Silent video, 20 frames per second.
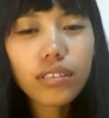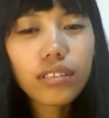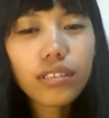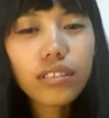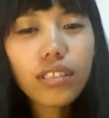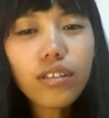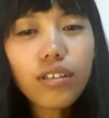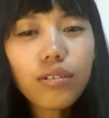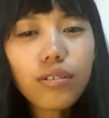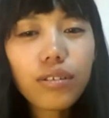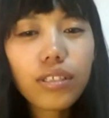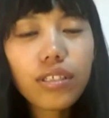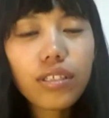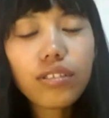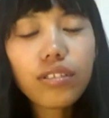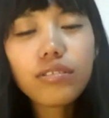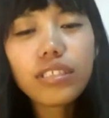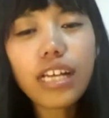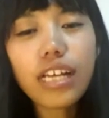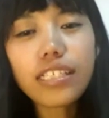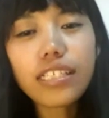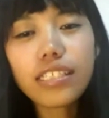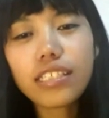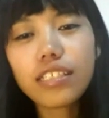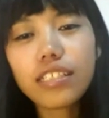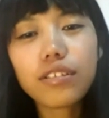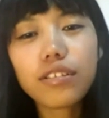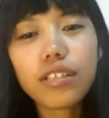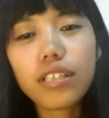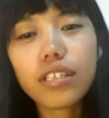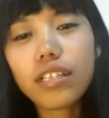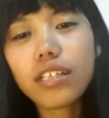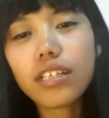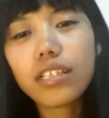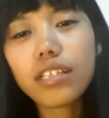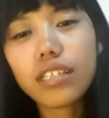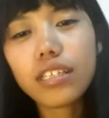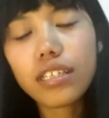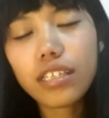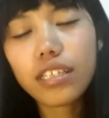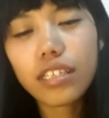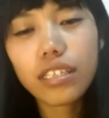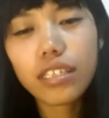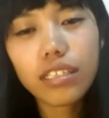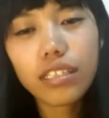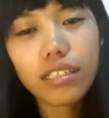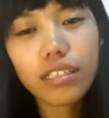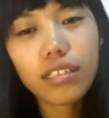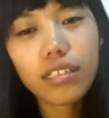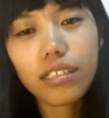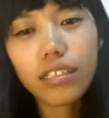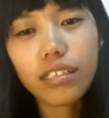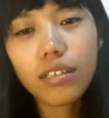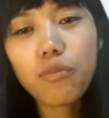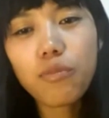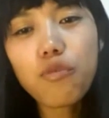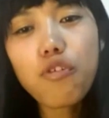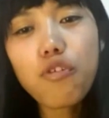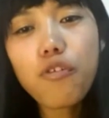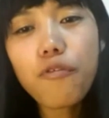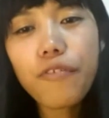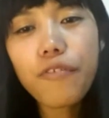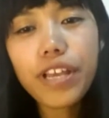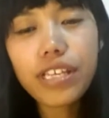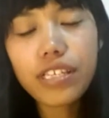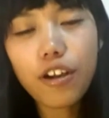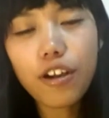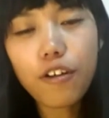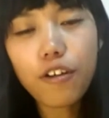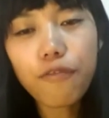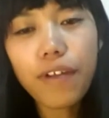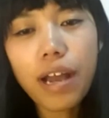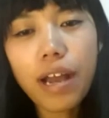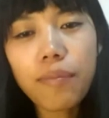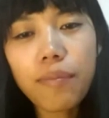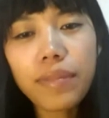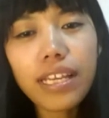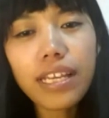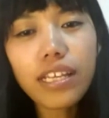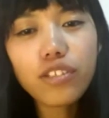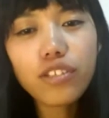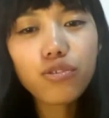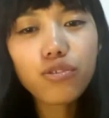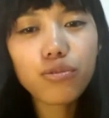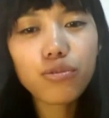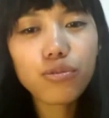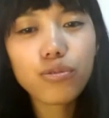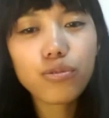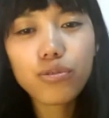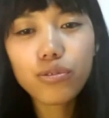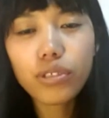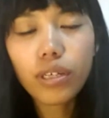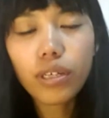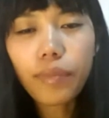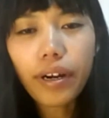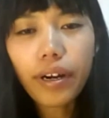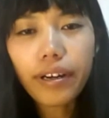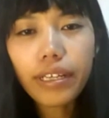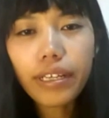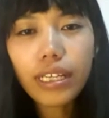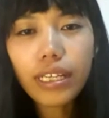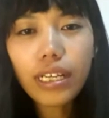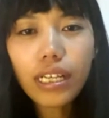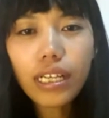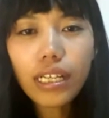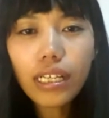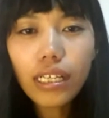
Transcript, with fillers: So you just move with your family to America?